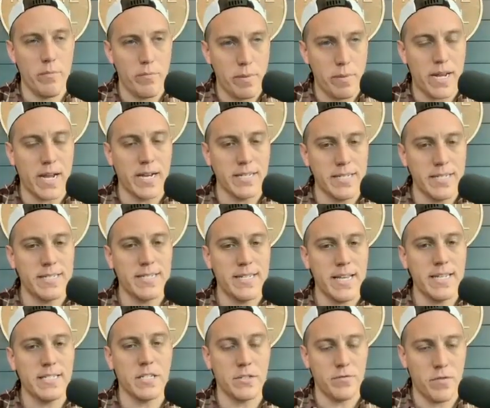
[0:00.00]
because it
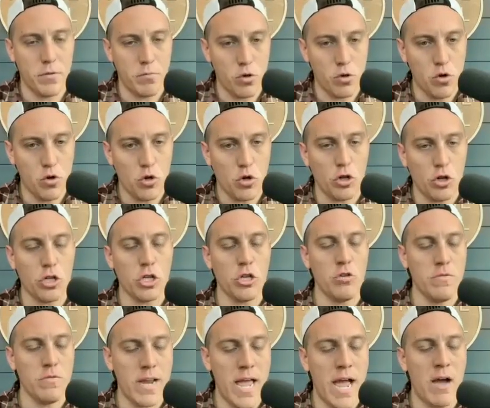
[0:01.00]
says it's from Google,
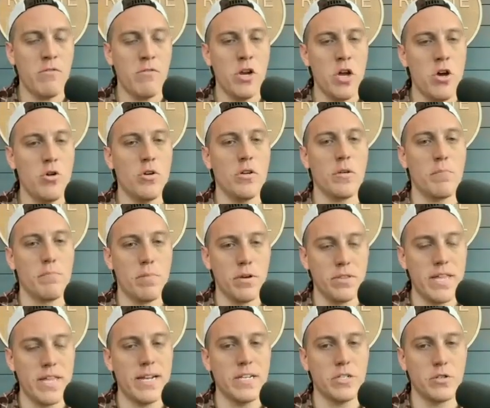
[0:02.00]
you now know to
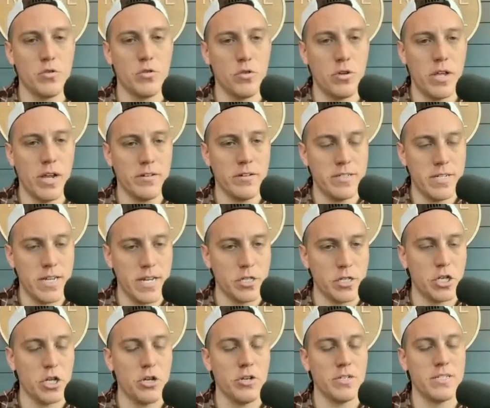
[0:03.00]
put that as Google guaranteed.
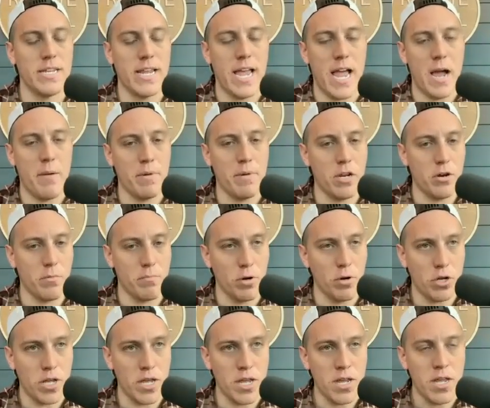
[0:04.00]
So you can see how many you're
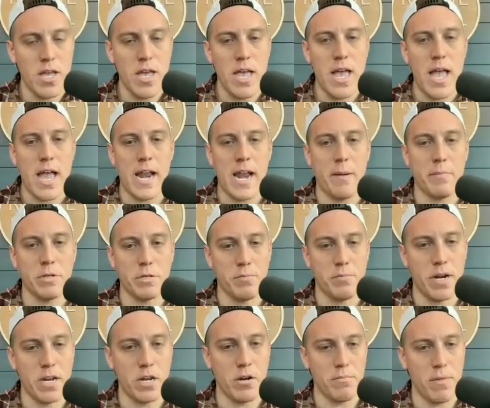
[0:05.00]
booking and how much
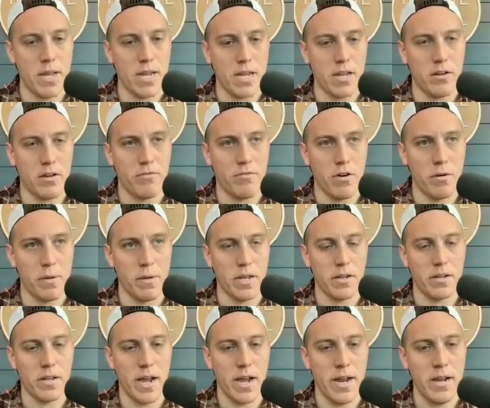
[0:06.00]
money you're making from
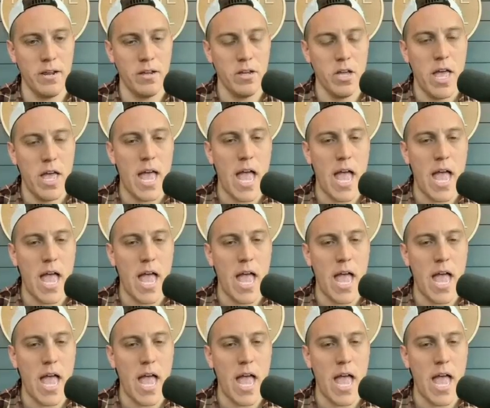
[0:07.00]
it. Okay.